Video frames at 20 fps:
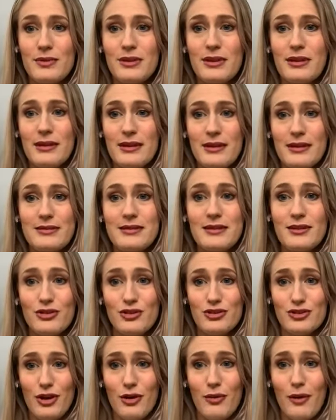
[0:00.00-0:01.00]
really easy to
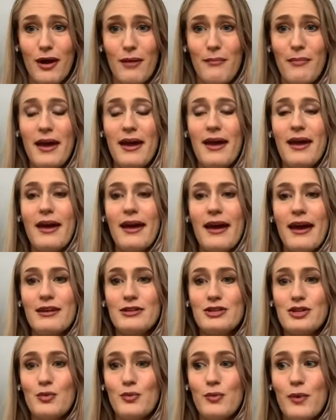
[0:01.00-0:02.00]
show up
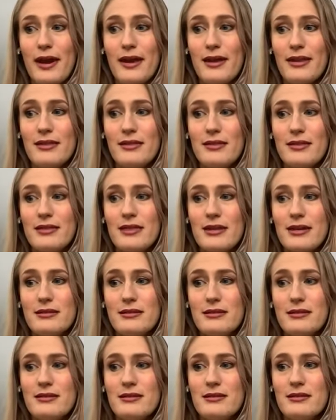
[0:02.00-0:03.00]
and to write
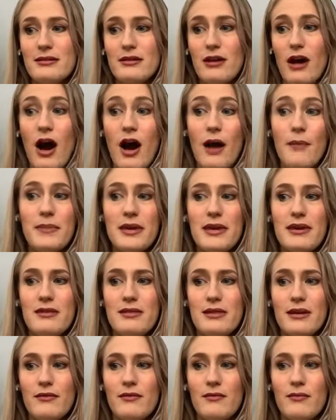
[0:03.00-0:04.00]
this copy
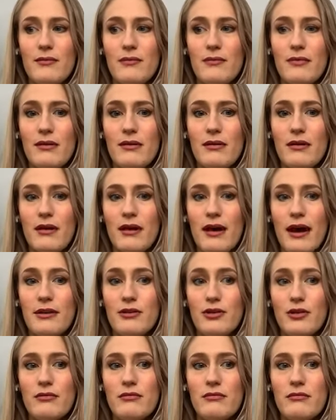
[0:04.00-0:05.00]
that I
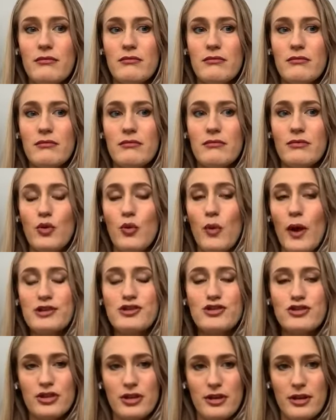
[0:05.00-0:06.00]
don't
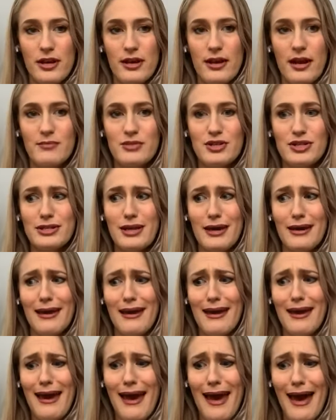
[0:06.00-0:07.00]
question it. I'm just like,
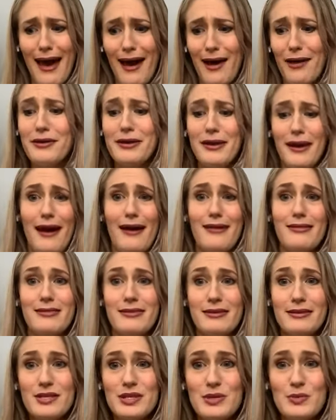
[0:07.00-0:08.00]
hell yeah,
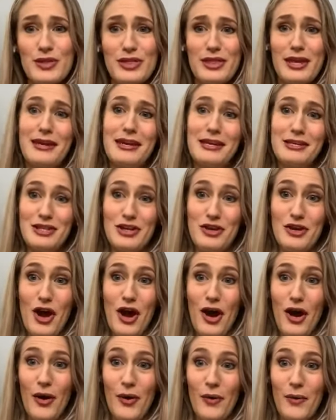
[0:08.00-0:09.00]
this is what they need to
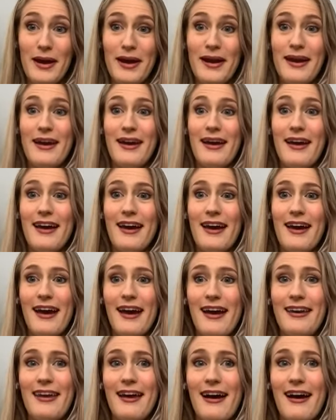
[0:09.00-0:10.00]
know.
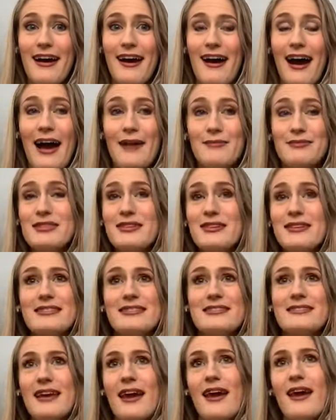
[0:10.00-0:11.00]
And I'm just going to
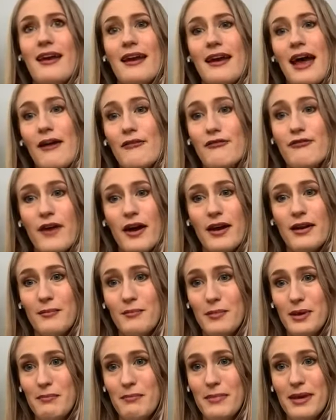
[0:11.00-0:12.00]
say it and have fun
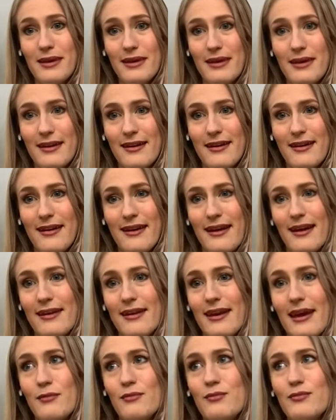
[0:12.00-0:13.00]
and be me.
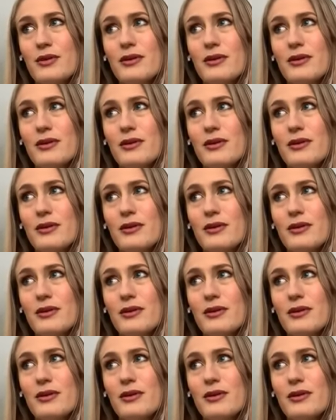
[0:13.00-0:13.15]
And I